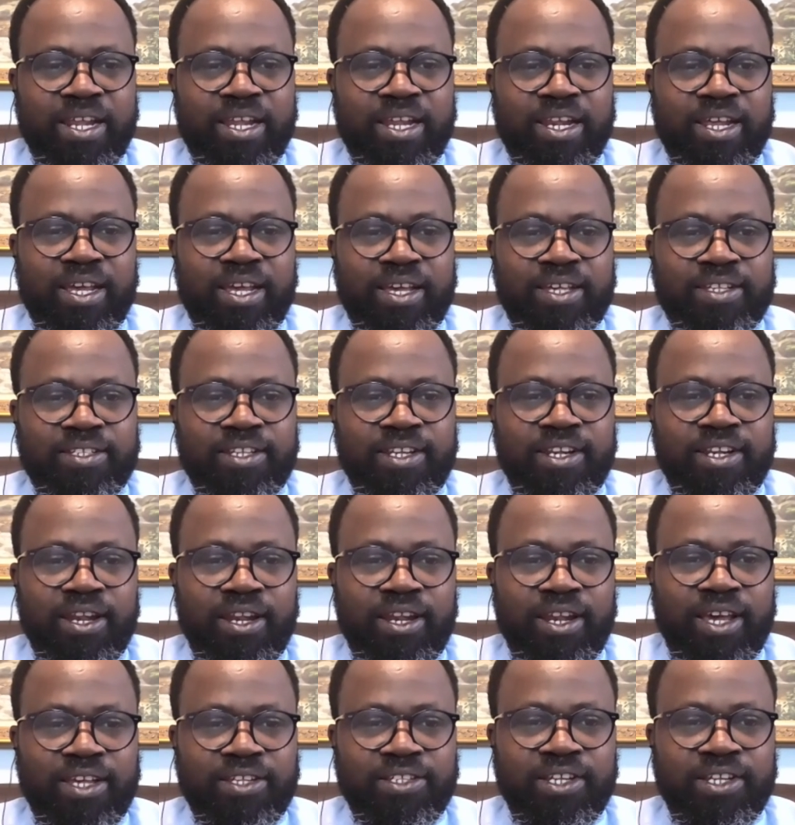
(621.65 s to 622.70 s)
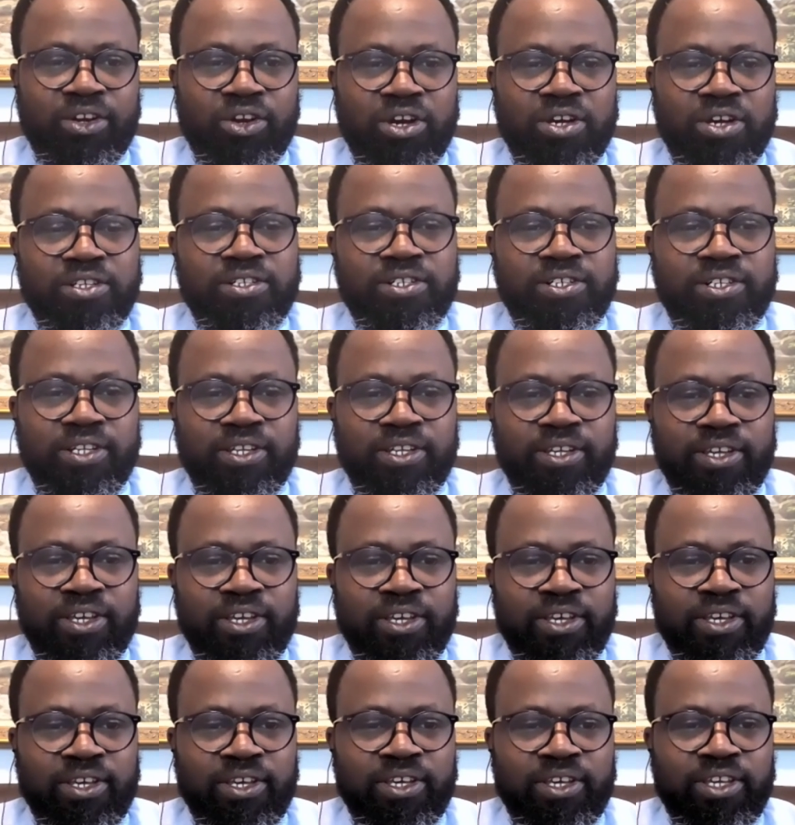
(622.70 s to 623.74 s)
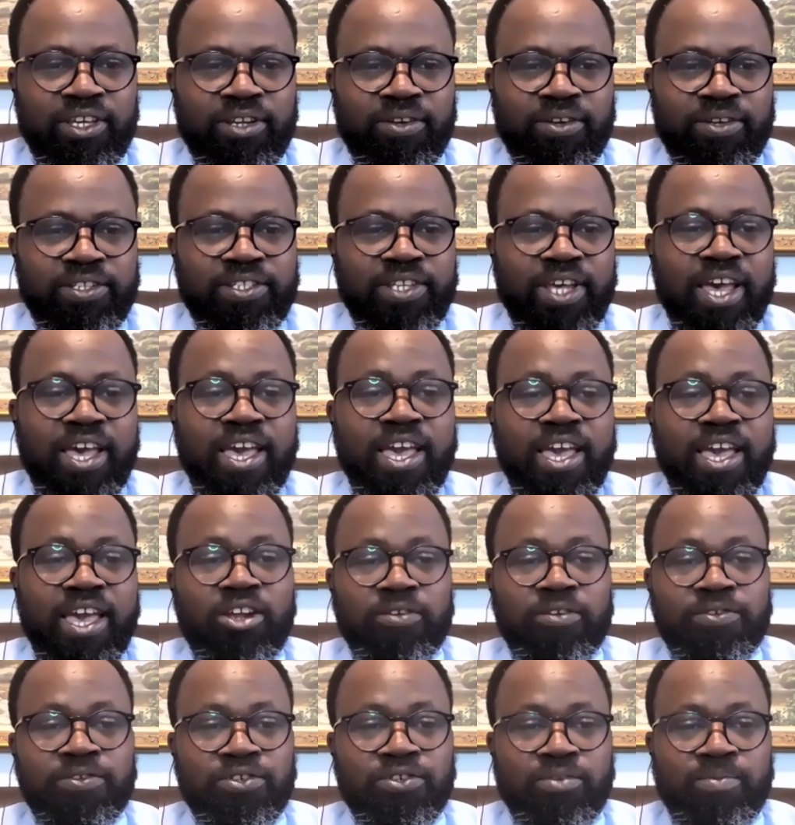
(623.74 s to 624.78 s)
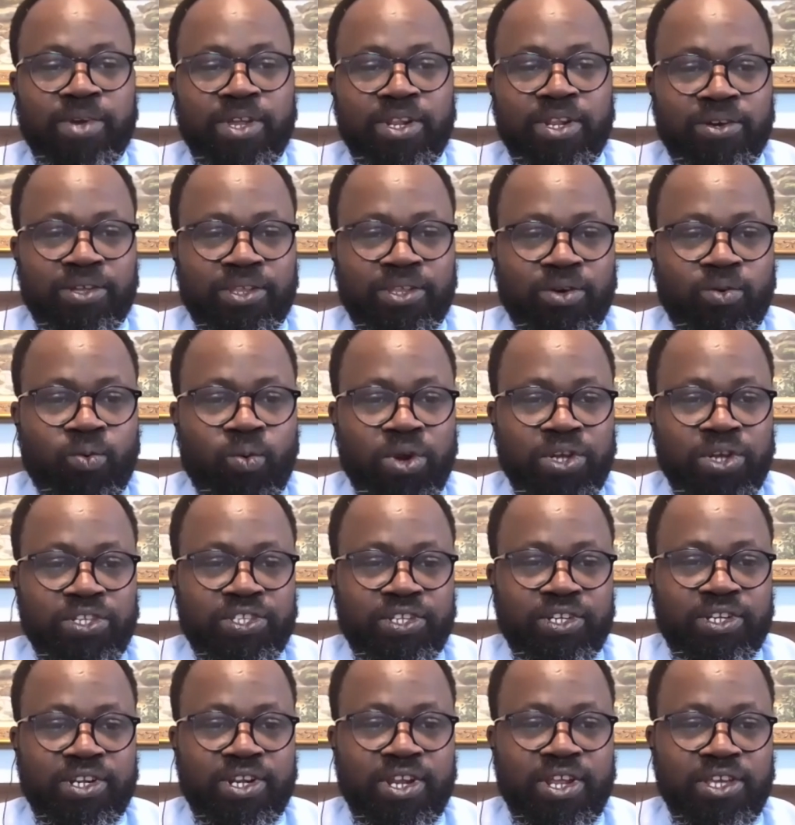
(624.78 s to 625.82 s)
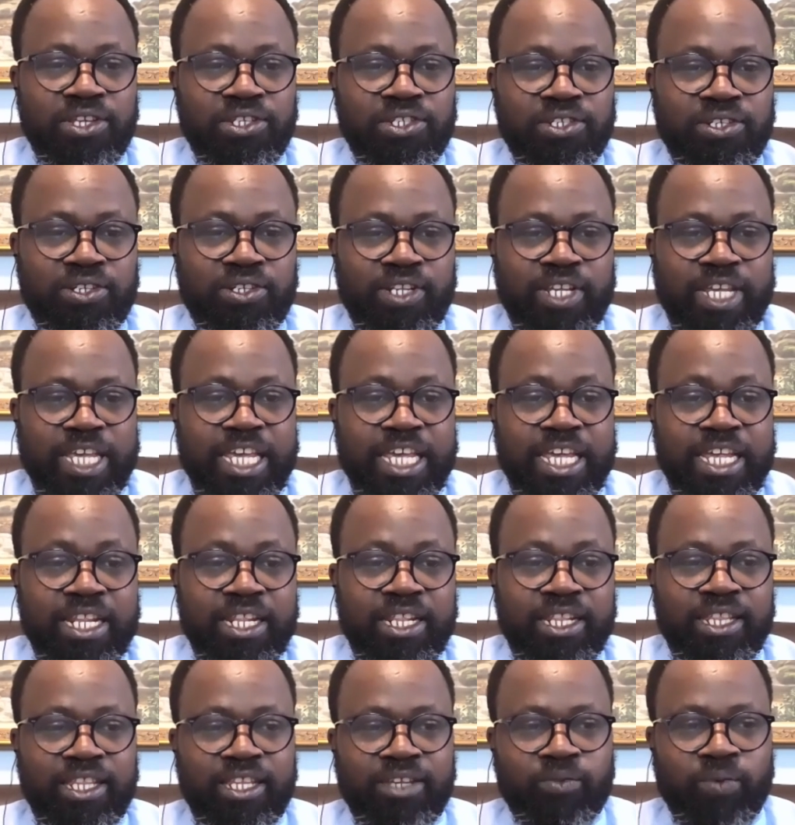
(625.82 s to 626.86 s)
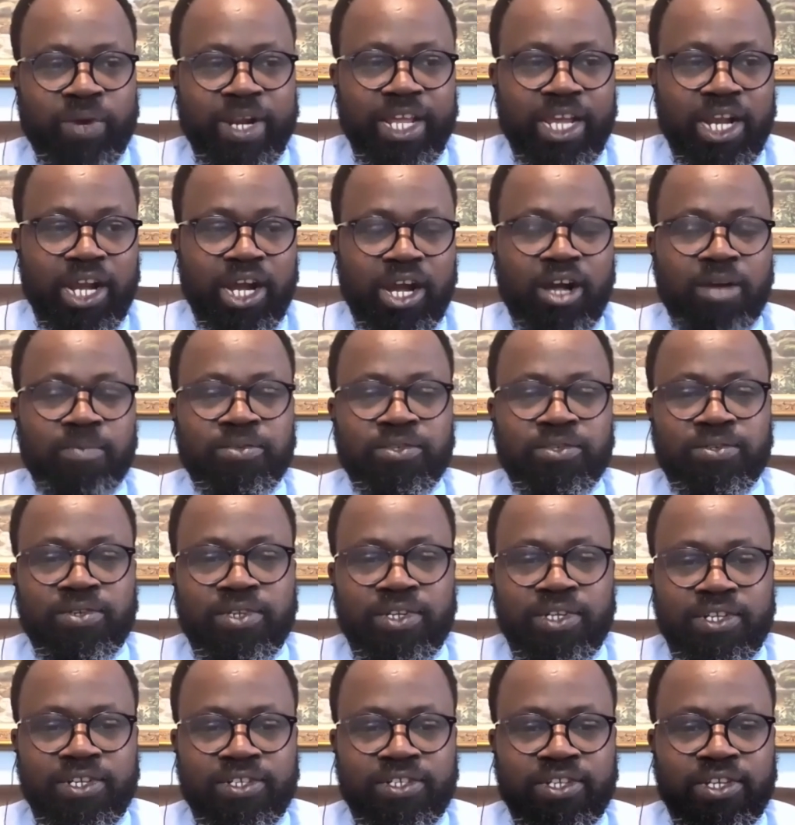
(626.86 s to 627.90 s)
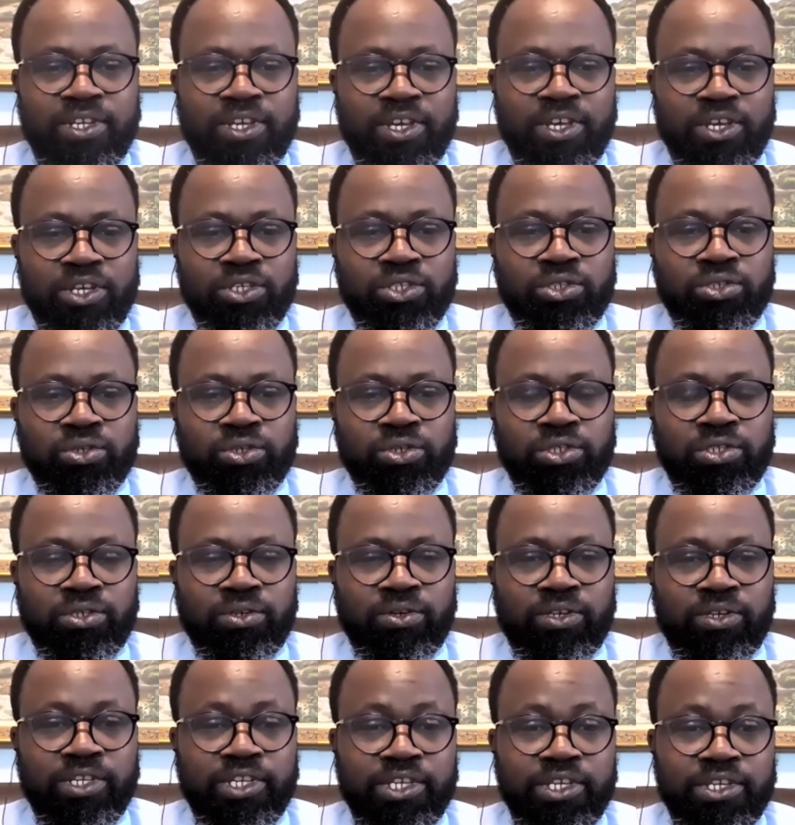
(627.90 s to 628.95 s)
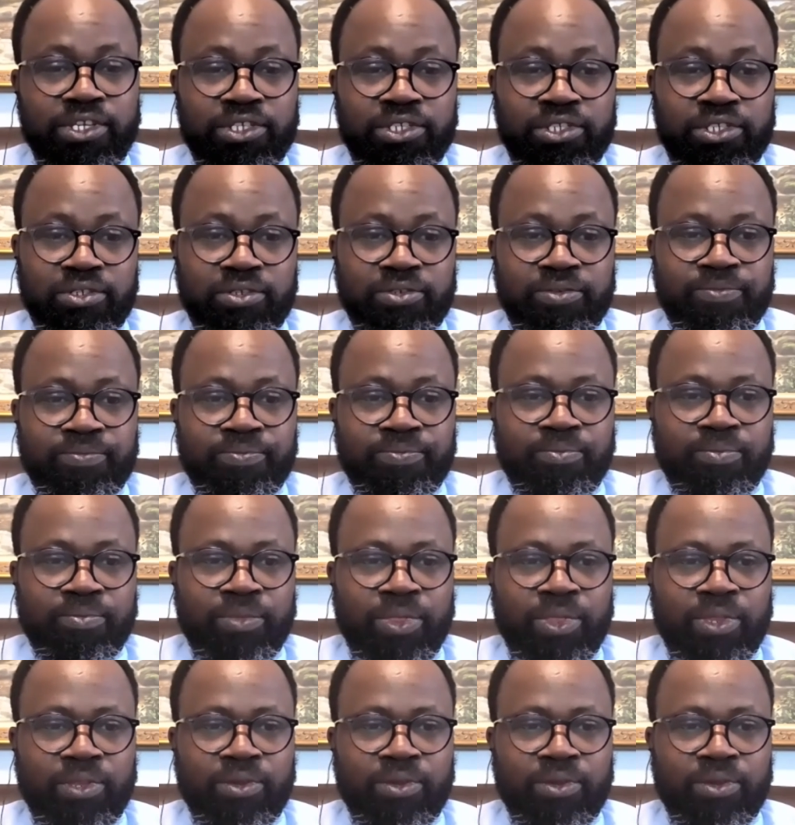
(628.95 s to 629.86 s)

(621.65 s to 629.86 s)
Canada as a country, you know, is ahead of so many other Western nations when it comes to this social issue.